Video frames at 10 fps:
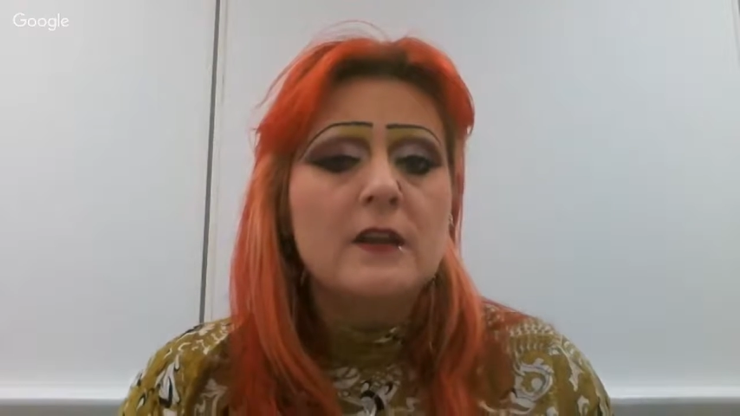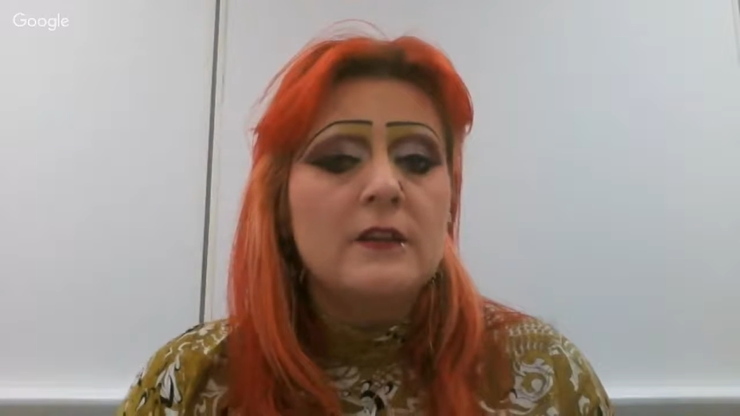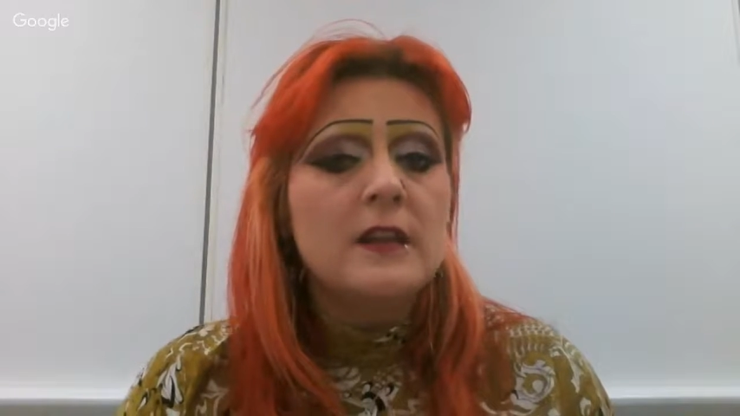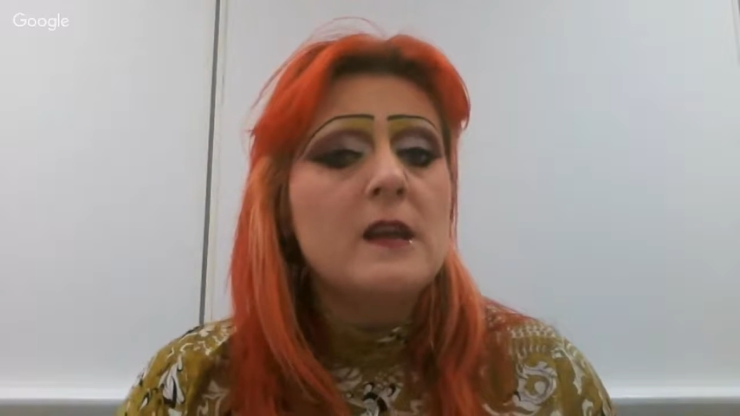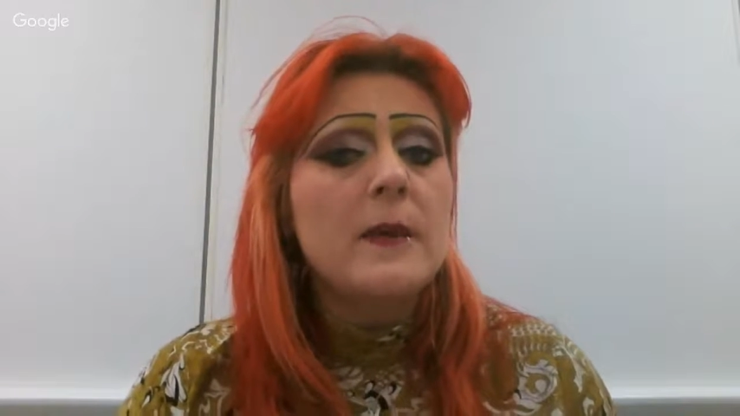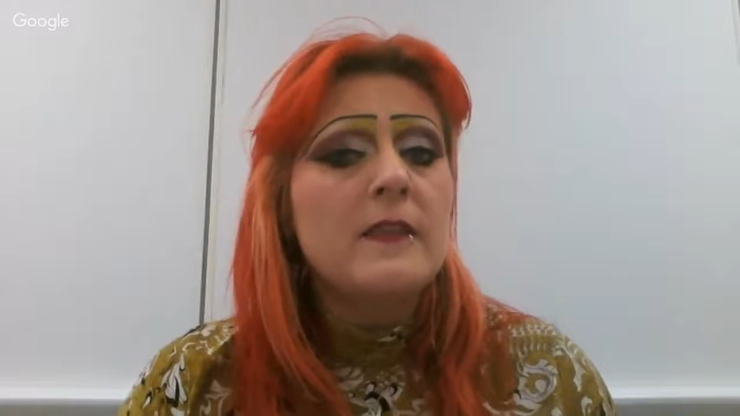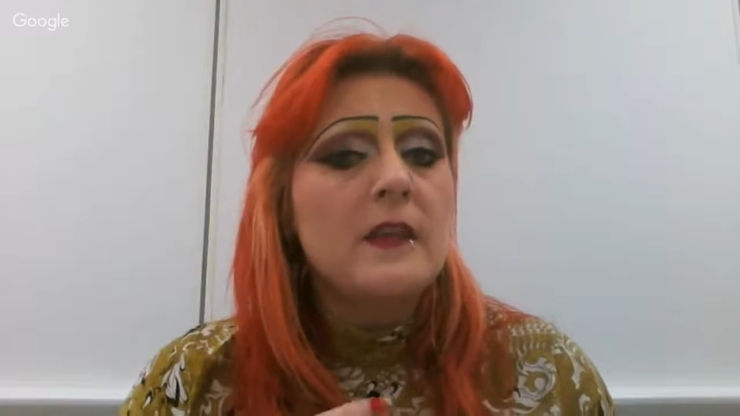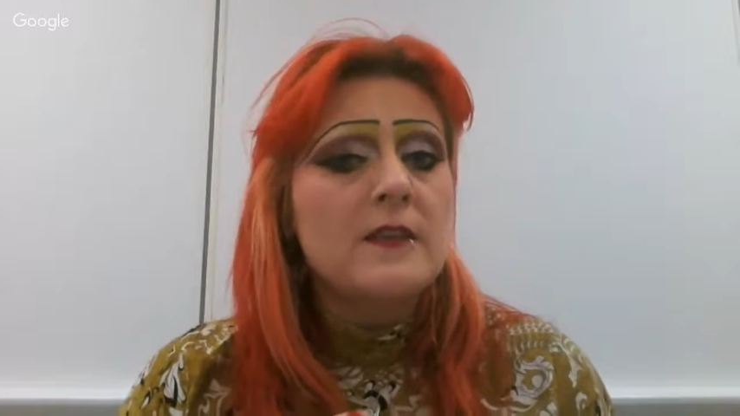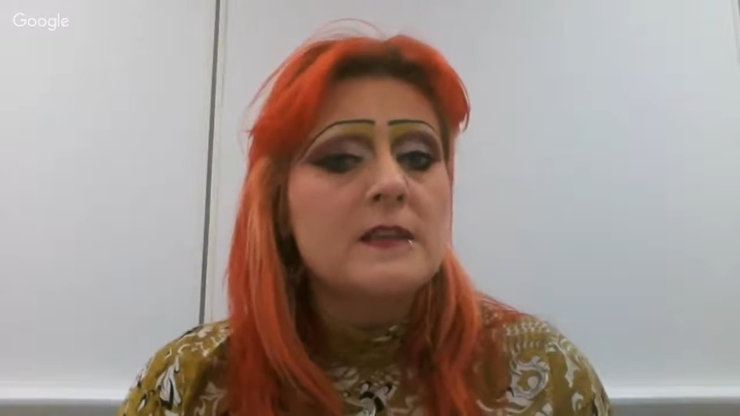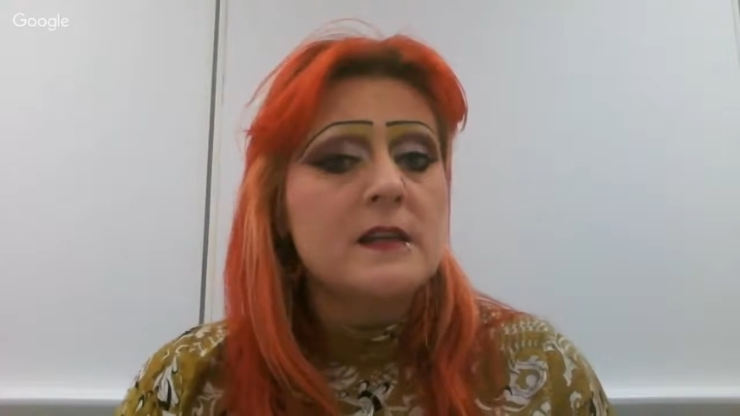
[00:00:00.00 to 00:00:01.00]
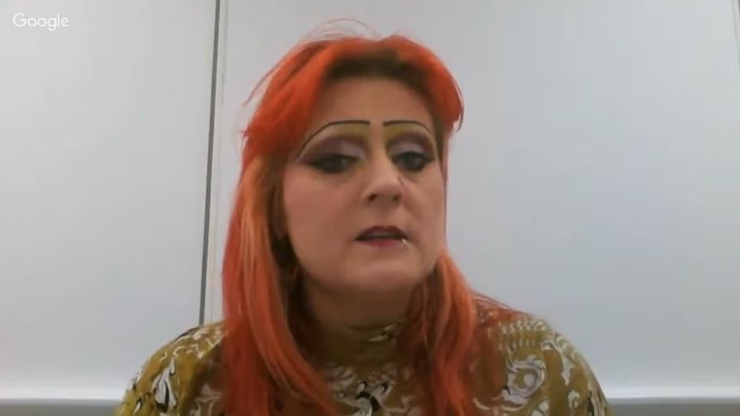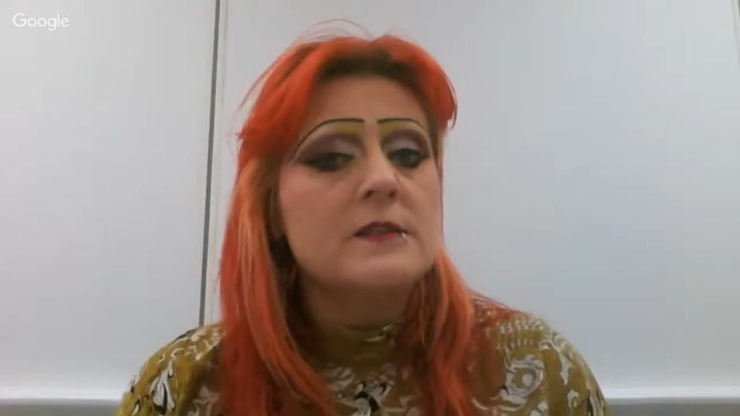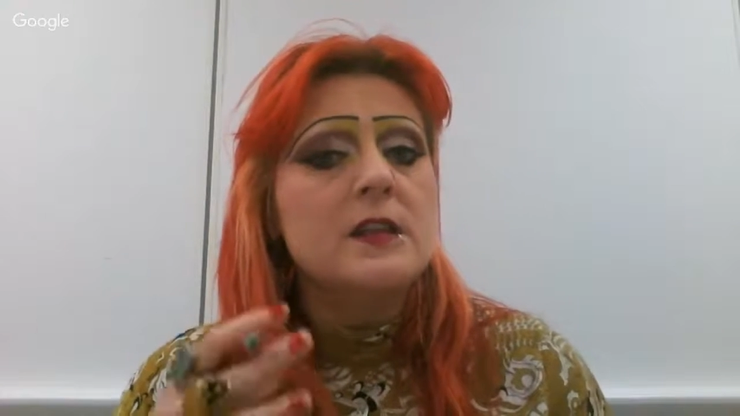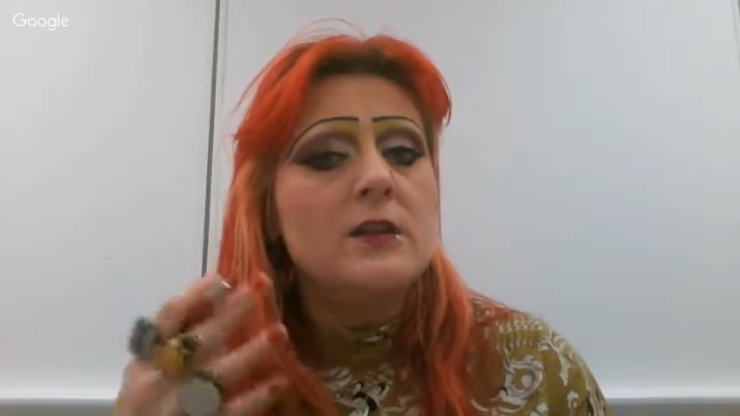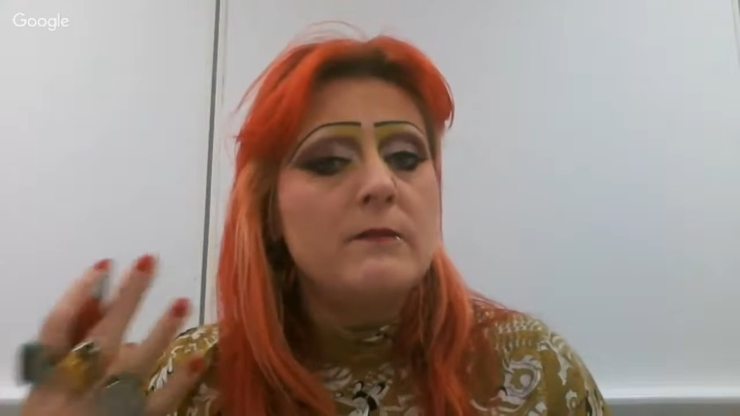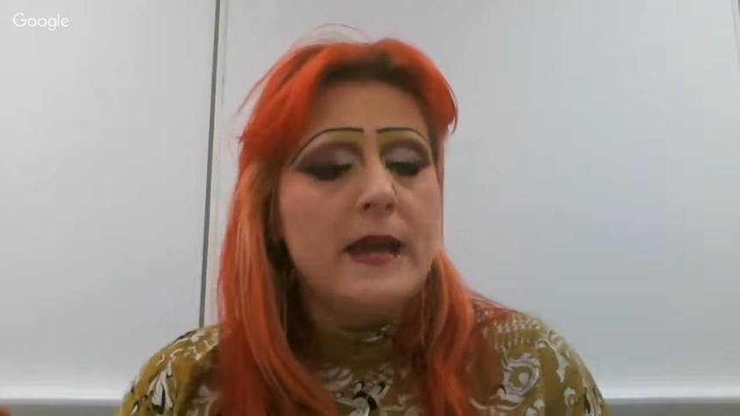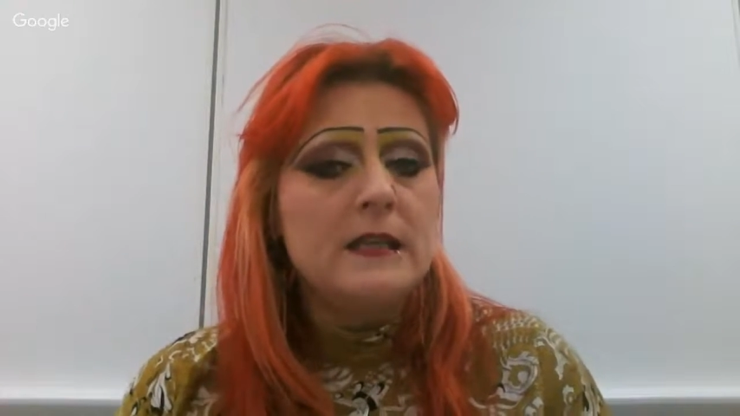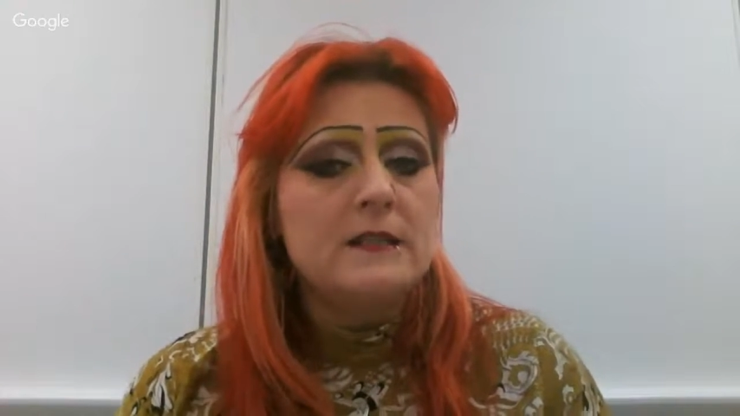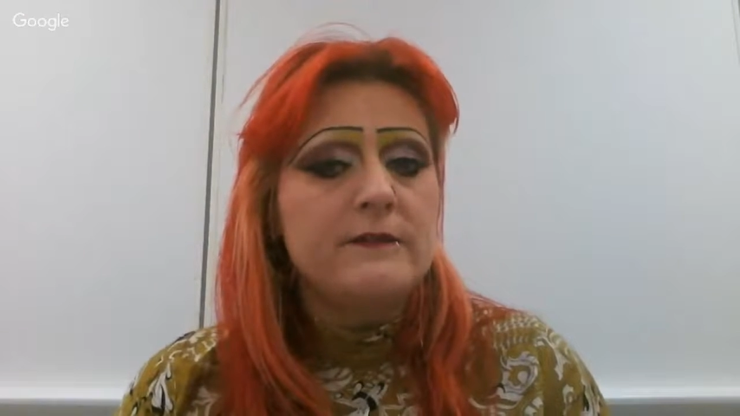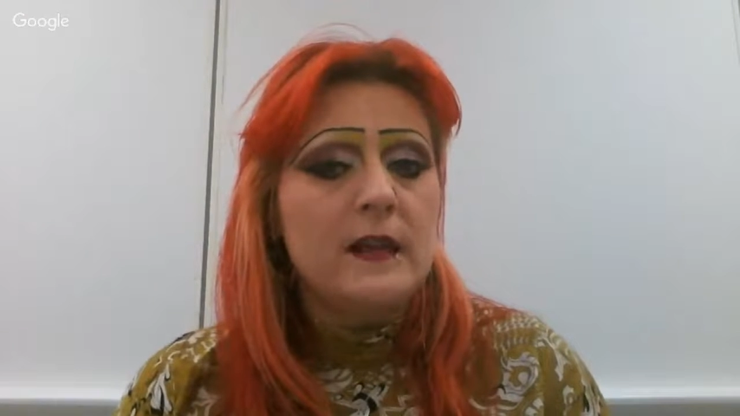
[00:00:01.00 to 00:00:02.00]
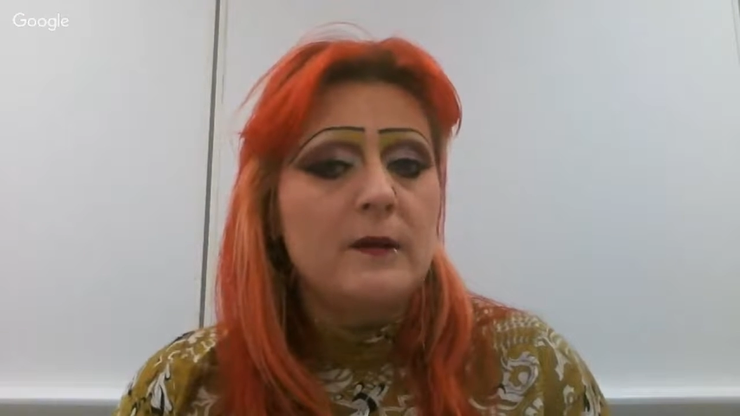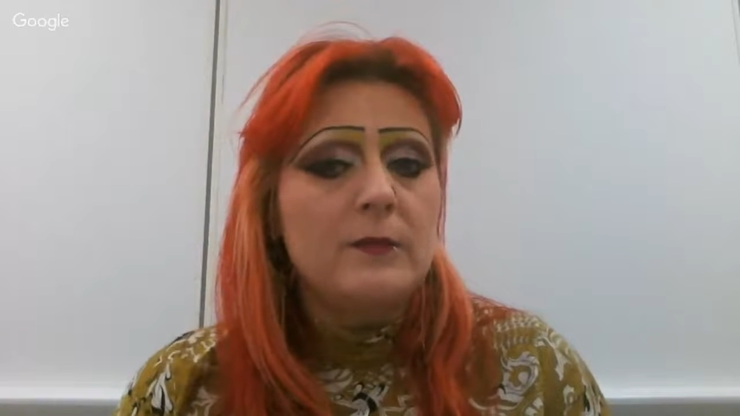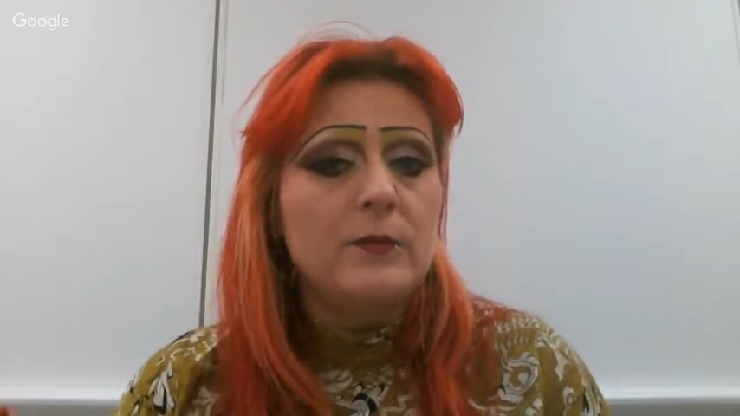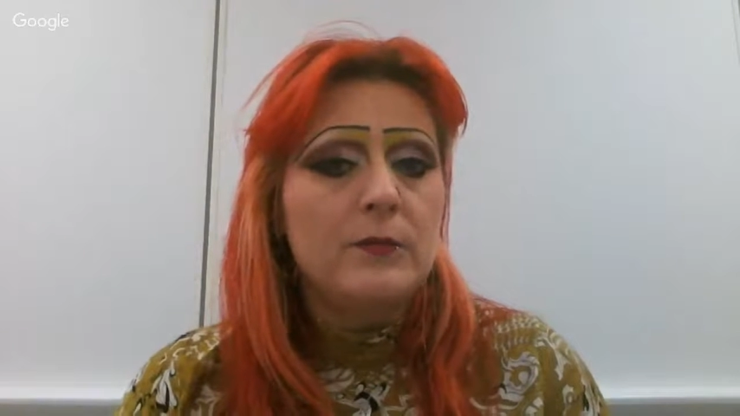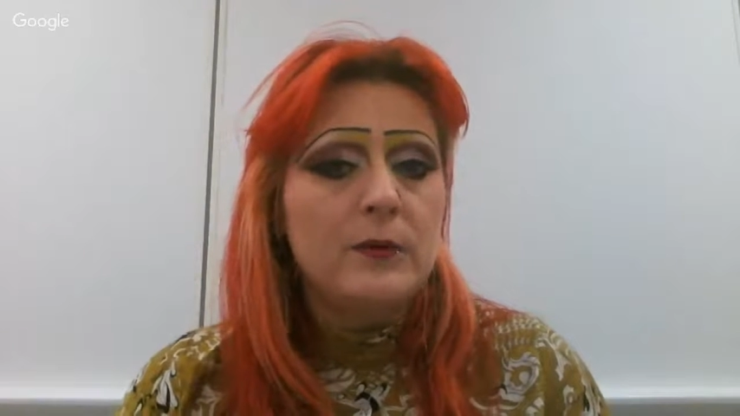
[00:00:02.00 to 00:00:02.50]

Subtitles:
Think about the other skills that you may develop